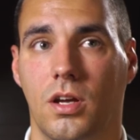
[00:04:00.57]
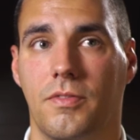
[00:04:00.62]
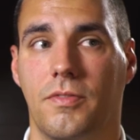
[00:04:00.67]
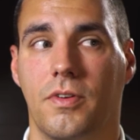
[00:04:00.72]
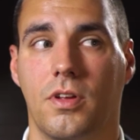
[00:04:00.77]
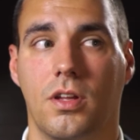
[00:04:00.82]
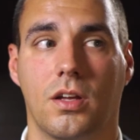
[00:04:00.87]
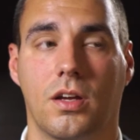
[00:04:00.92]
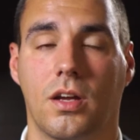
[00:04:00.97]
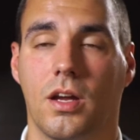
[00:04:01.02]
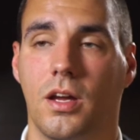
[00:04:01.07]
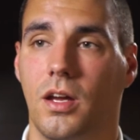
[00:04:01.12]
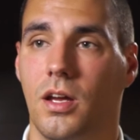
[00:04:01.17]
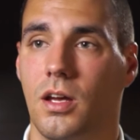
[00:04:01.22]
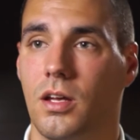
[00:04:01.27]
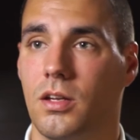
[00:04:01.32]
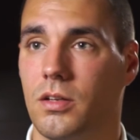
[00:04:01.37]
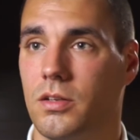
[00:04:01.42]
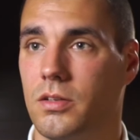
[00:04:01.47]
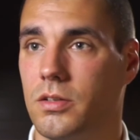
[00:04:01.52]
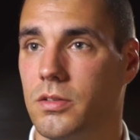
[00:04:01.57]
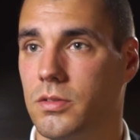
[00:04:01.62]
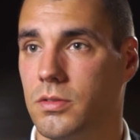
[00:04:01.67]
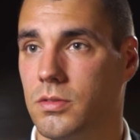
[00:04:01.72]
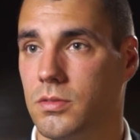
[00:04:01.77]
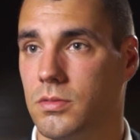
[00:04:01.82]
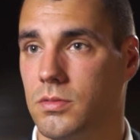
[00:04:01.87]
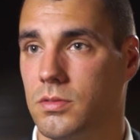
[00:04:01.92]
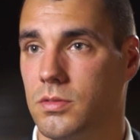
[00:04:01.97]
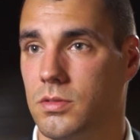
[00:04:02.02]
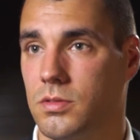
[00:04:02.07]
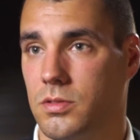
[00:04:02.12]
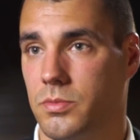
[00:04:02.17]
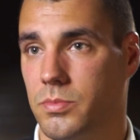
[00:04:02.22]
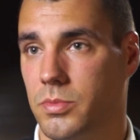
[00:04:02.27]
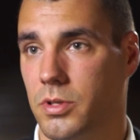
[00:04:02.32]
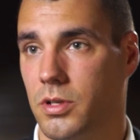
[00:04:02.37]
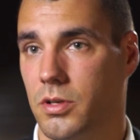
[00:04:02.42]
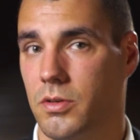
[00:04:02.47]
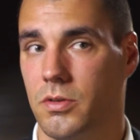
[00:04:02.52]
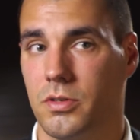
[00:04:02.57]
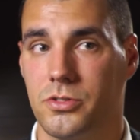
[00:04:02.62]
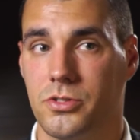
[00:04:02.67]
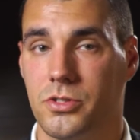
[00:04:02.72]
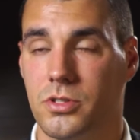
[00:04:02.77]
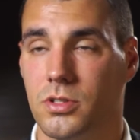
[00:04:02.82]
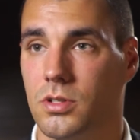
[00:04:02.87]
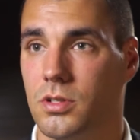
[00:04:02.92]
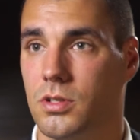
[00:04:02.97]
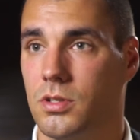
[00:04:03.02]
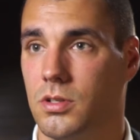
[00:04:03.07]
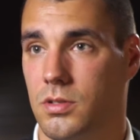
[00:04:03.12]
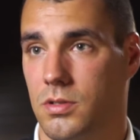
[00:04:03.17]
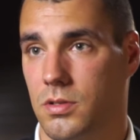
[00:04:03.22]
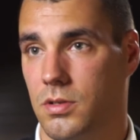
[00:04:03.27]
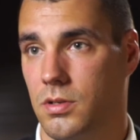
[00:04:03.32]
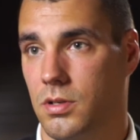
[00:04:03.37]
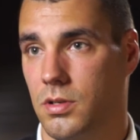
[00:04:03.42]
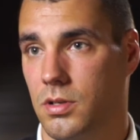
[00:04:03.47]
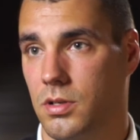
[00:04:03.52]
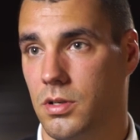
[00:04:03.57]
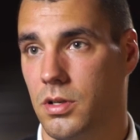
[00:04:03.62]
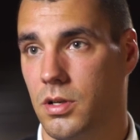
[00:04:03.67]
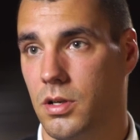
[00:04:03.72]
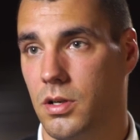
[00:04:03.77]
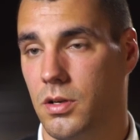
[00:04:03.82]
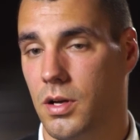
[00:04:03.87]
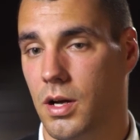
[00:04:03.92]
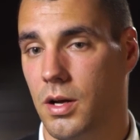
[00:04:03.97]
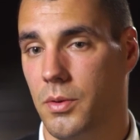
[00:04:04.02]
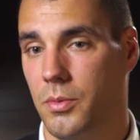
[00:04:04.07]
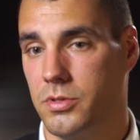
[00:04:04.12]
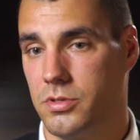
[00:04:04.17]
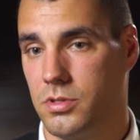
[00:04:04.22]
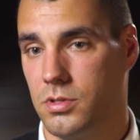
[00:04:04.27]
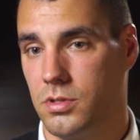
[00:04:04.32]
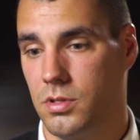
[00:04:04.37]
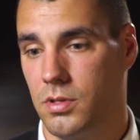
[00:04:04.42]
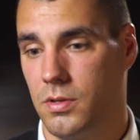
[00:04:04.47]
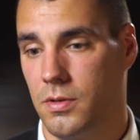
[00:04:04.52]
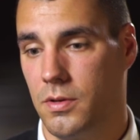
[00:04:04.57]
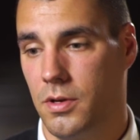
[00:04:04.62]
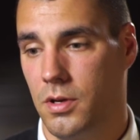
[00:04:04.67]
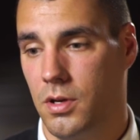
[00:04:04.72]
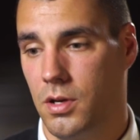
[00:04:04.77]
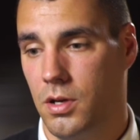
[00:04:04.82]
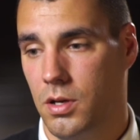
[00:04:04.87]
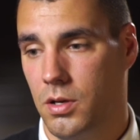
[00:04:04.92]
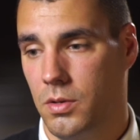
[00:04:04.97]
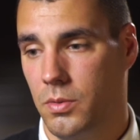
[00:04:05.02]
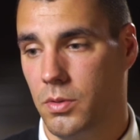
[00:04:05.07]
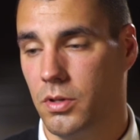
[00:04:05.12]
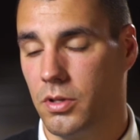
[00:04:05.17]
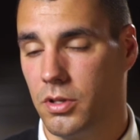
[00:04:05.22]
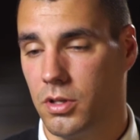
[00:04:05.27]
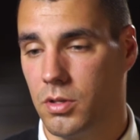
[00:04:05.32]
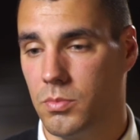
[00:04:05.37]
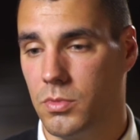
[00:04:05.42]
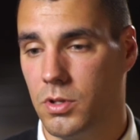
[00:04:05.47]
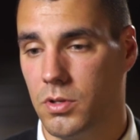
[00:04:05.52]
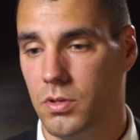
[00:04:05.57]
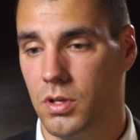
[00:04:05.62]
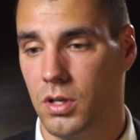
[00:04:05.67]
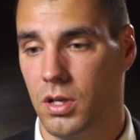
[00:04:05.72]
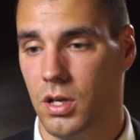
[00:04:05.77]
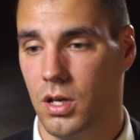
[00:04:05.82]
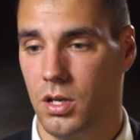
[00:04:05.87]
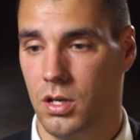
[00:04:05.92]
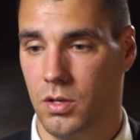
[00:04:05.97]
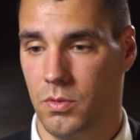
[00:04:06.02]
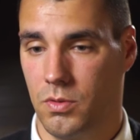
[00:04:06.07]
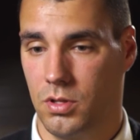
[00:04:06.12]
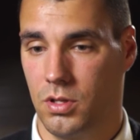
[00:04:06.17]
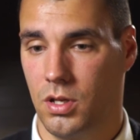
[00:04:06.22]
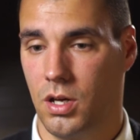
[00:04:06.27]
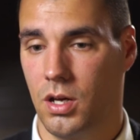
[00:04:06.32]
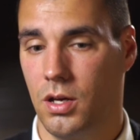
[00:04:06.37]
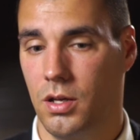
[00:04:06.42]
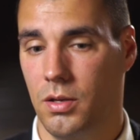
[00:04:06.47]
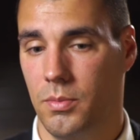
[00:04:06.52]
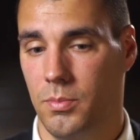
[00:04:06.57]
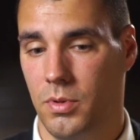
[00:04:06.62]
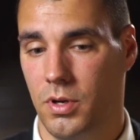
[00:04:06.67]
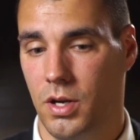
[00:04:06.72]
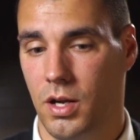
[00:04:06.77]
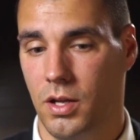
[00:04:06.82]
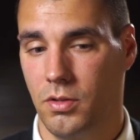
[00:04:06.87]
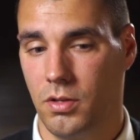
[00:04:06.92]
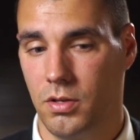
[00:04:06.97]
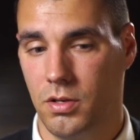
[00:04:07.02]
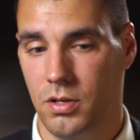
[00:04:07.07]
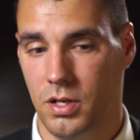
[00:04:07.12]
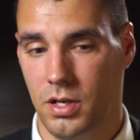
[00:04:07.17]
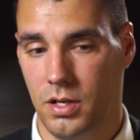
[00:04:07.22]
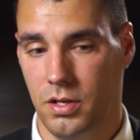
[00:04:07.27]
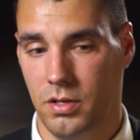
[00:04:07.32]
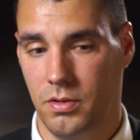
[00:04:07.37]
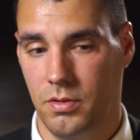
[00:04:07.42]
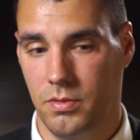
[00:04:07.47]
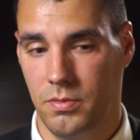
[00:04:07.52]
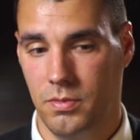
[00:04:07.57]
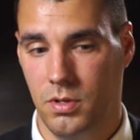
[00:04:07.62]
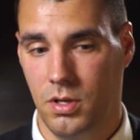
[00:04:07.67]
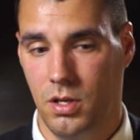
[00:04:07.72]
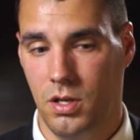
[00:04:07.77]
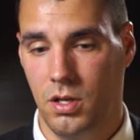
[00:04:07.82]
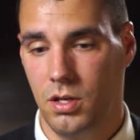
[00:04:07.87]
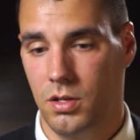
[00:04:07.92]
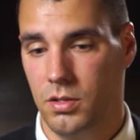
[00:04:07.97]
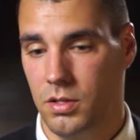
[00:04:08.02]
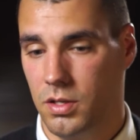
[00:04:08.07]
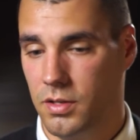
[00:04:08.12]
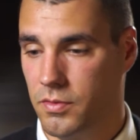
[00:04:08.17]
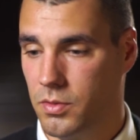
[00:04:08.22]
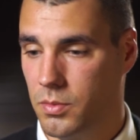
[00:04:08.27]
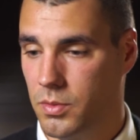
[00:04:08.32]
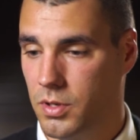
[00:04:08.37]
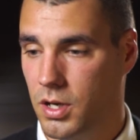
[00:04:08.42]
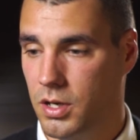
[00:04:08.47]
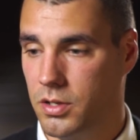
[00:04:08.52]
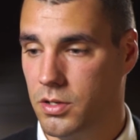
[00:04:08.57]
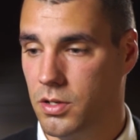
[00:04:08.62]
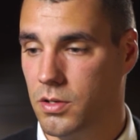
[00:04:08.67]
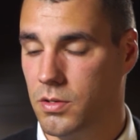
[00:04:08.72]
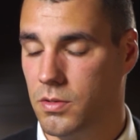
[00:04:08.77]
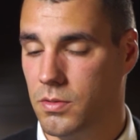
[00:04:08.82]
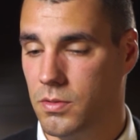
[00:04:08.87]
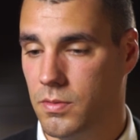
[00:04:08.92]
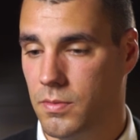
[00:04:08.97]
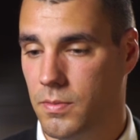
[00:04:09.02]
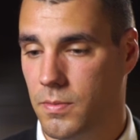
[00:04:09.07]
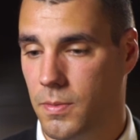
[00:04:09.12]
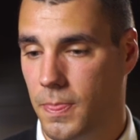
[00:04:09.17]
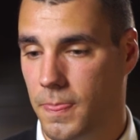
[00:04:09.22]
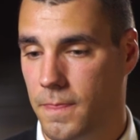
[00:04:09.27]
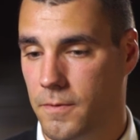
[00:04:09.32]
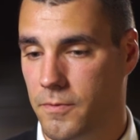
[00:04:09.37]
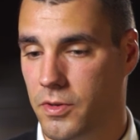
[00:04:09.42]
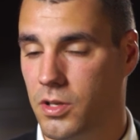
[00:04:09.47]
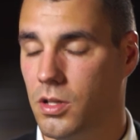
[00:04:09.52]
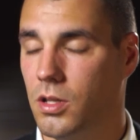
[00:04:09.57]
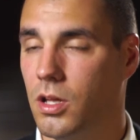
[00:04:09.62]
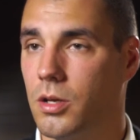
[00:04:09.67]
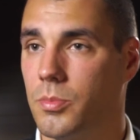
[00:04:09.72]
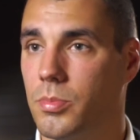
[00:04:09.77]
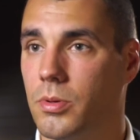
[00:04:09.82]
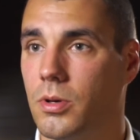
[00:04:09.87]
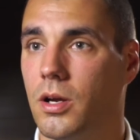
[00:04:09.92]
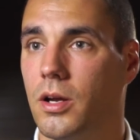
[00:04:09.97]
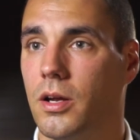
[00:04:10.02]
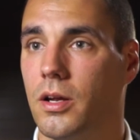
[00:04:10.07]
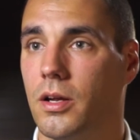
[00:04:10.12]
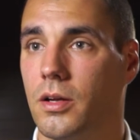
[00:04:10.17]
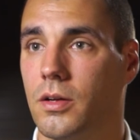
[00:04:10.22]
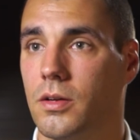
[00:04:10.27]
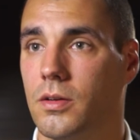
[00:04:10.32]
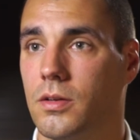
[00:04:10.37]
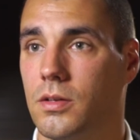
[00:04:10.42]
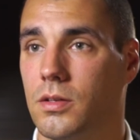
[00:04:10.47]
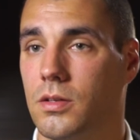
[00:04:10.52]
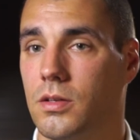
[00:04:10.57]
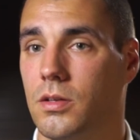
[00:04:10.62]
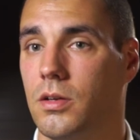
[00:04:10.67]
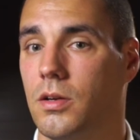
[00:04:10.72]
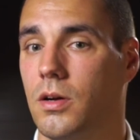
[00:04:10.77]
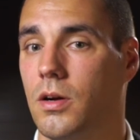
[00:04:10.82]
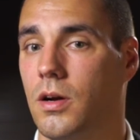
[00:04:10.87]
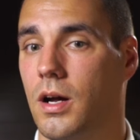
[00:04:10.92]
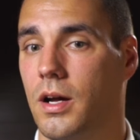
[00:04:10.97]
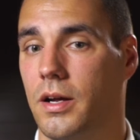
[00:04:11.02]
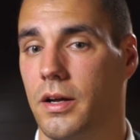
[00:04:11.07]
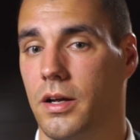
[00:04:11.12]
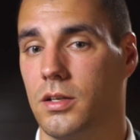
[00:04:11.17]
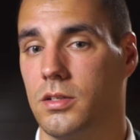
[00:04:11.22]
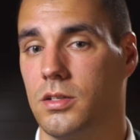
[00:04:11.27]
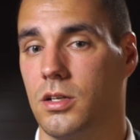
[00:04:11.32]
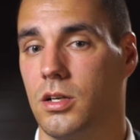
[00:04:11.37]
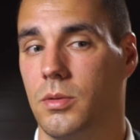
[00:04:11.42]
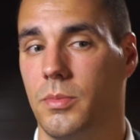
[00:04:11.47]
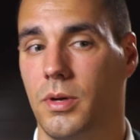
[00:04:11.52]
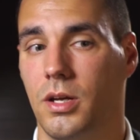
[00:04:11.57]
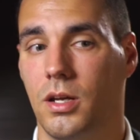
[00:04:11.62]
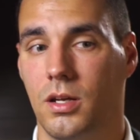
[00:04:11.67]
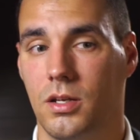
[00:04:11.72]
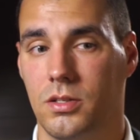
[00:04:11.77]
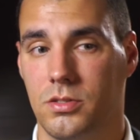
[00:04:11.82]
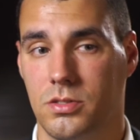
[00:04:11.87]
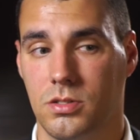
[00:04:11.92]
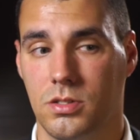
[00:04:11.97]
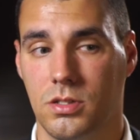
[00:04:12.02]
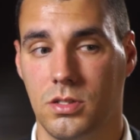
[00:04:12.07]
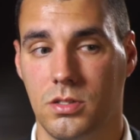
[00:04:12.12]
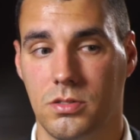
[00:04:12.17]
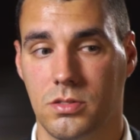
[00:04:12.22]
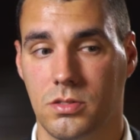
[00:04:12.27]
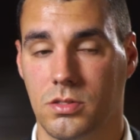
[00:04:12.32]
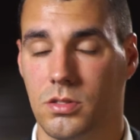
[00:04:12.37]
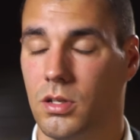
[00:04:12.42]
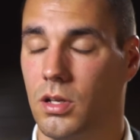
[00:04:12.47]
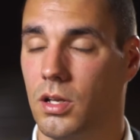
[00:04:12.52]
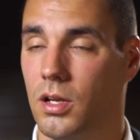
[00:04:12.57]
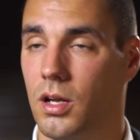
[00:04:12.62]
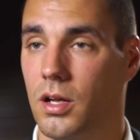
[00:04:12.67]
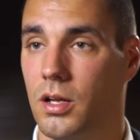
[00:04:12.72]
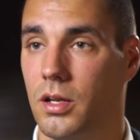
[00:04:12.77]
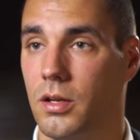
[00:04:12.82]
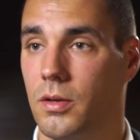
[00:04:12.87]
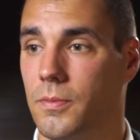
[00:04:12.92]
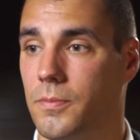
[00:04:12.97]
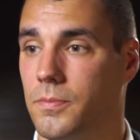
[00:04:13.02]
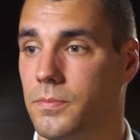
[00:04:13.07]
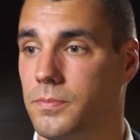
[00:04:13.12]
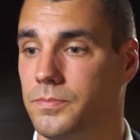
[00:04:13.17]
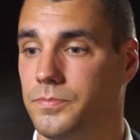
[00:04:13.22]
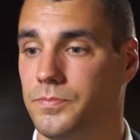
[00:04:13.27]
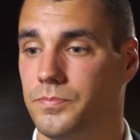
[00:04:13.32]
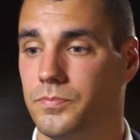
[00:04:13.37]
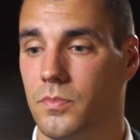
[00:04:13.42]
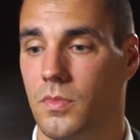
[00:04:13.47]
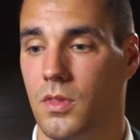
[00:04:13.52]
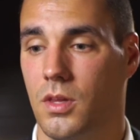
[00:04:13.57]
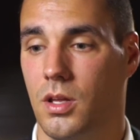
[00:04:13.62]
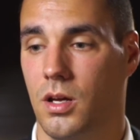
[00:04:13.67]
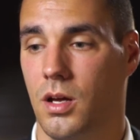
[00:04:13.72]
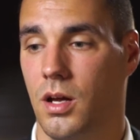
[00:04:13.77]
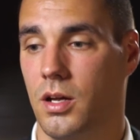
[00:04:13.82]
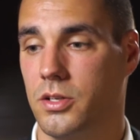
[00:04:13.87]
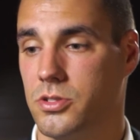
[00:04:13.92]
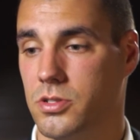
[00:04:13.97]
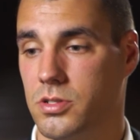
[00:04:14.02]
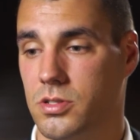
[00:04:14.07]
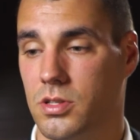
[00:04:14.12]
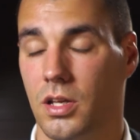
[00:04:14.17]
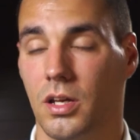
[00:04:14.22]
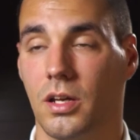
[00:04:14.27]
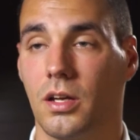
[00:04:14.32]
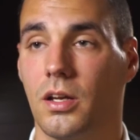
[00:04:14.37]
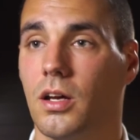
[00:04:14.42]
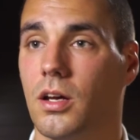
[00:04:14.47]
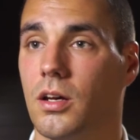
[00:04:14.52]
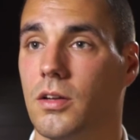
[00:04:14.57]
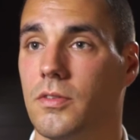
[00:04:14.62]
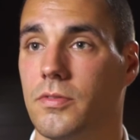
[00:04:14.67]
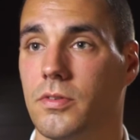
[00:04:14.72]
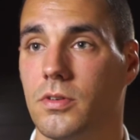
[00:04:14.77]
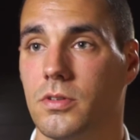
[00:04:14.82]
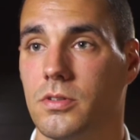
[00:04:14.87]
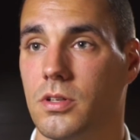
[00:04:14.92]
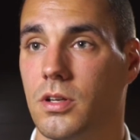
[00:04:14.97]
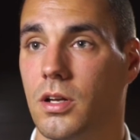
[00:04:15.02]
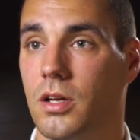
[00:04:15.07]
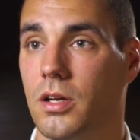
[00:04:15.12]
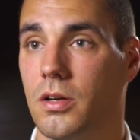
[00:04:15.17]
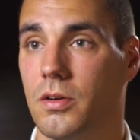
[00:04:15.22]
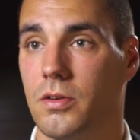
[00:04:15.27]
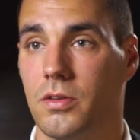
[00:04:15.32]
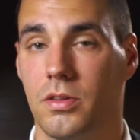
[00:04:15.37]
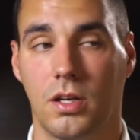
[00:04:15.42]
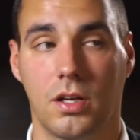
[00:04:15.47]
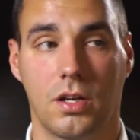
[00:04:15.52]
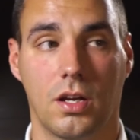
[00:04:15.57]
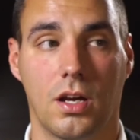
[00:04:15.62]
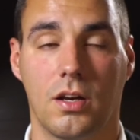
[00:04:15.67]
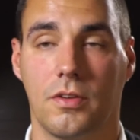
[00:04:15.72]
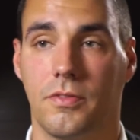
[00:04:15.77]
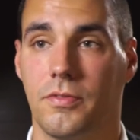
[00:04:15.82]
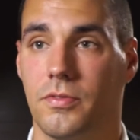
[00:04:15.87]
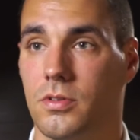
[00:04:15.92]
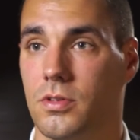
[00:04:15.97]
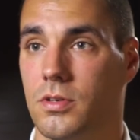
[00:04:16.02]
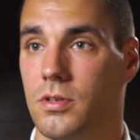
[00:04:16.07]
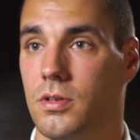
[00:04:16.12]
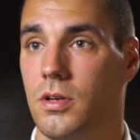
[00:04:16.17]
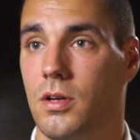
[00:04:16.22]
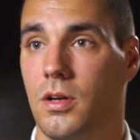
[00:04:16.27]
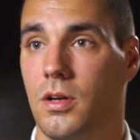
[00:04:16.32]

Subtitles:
I felt like I had to do to be a Christian, or I wasn't really communicating with God. But I learned how to, even when I don't feel like praying, I get down on my hands and knees, and I just thank God for today, or thank God for